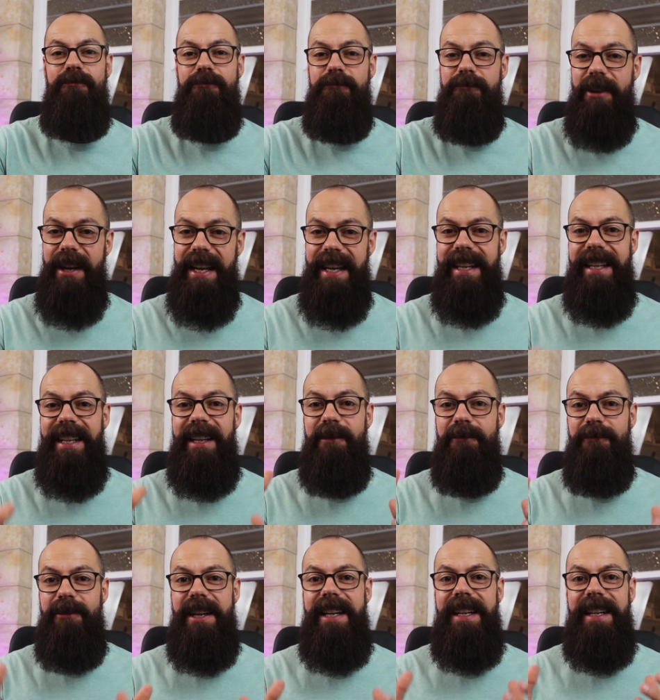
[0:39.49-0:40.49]
really
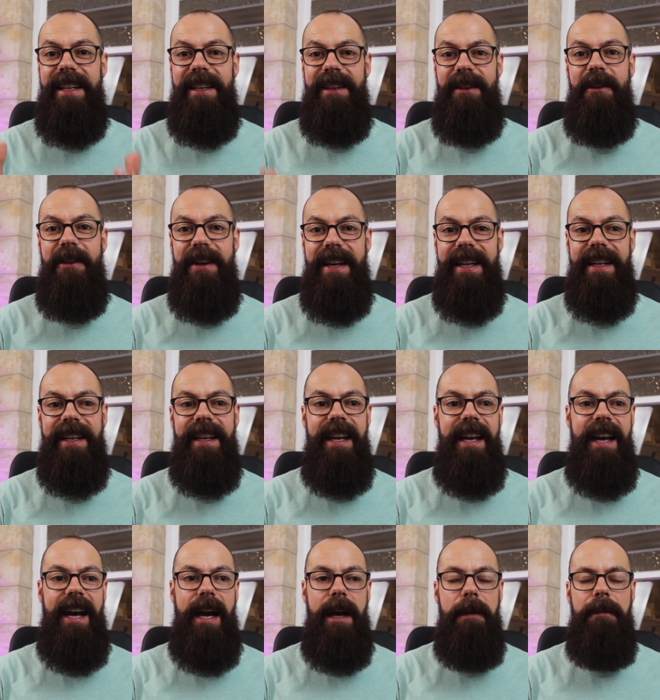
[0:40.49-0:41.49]
really annoying
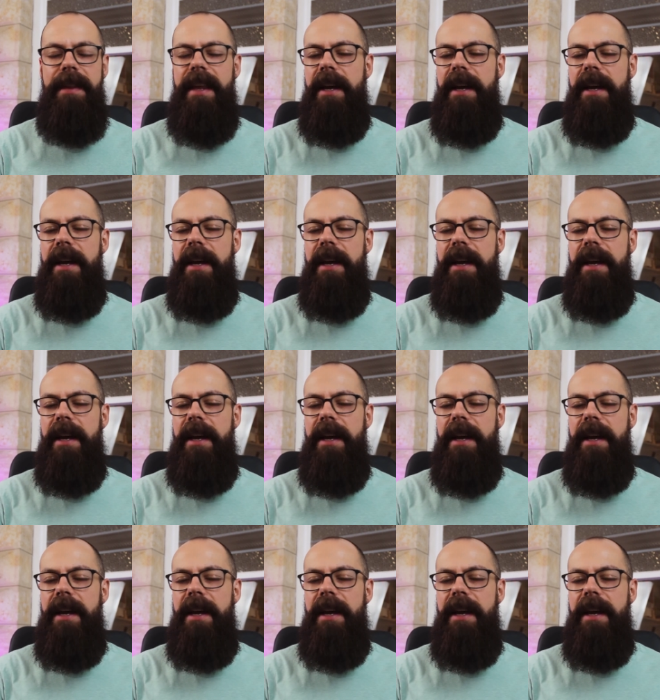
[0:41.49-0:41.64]
um,